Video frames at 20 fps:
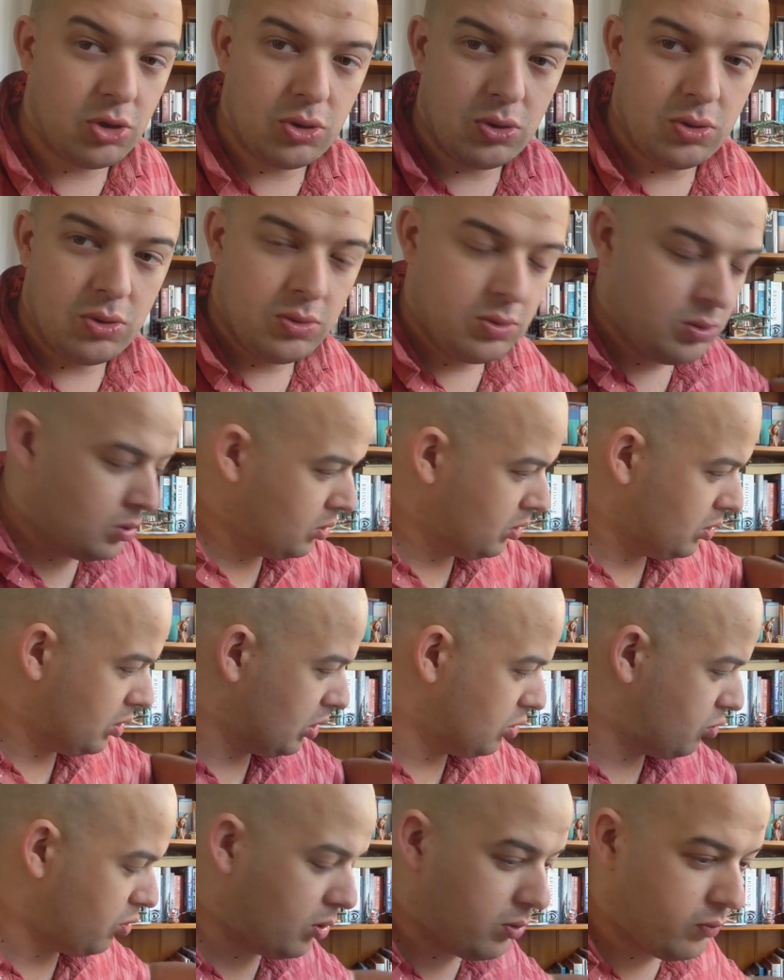to
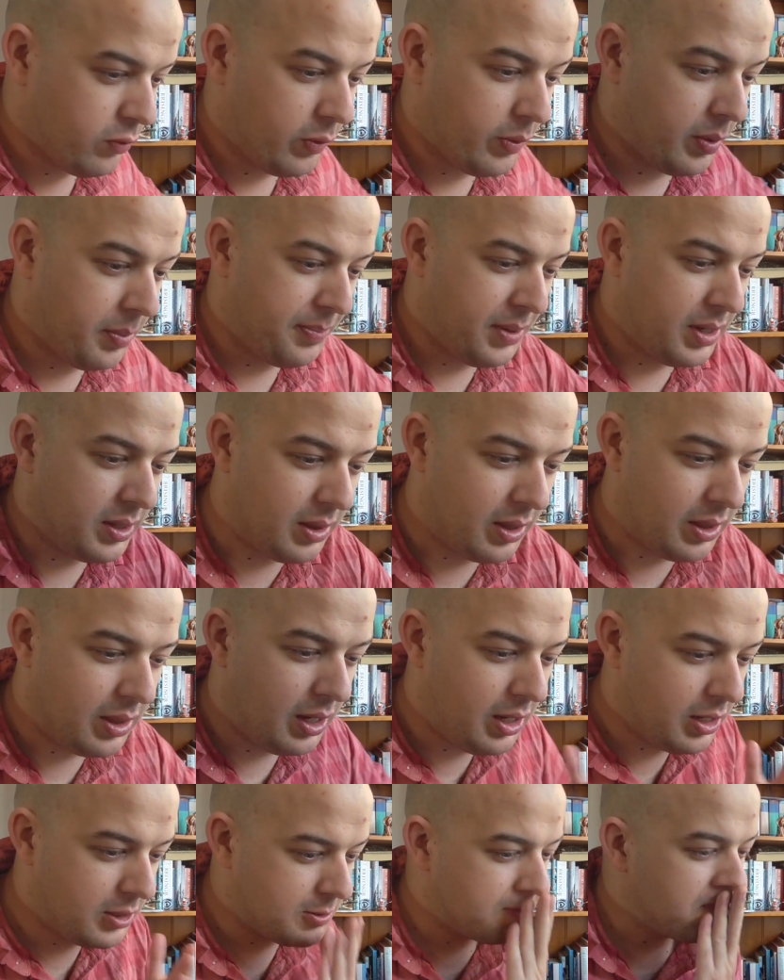control the robber. But the
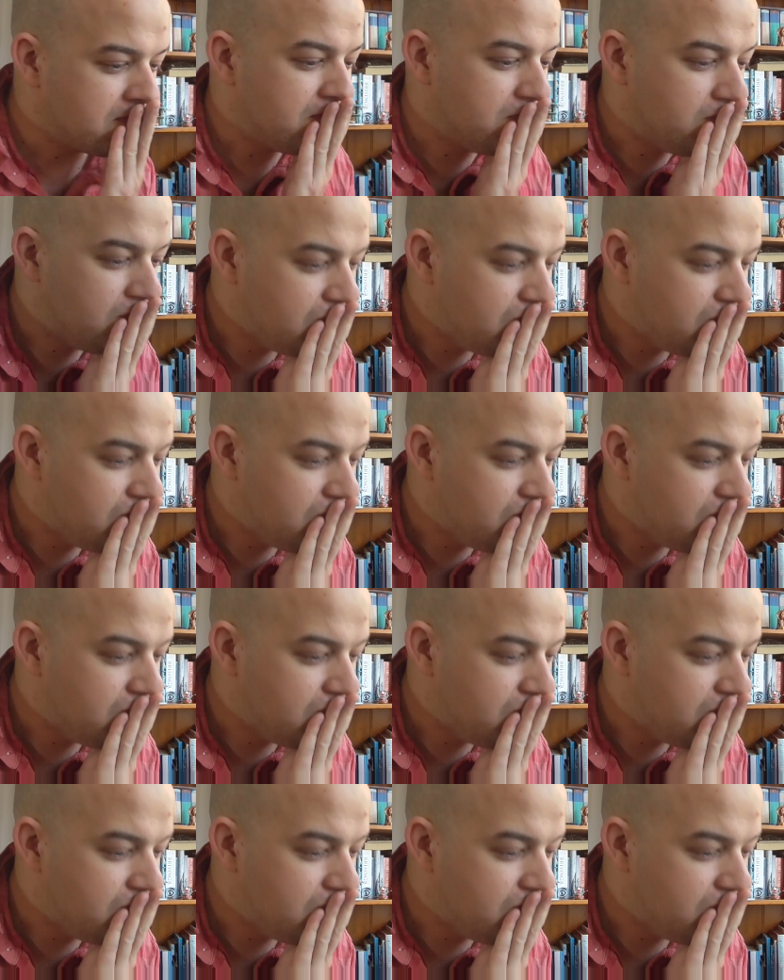thing is,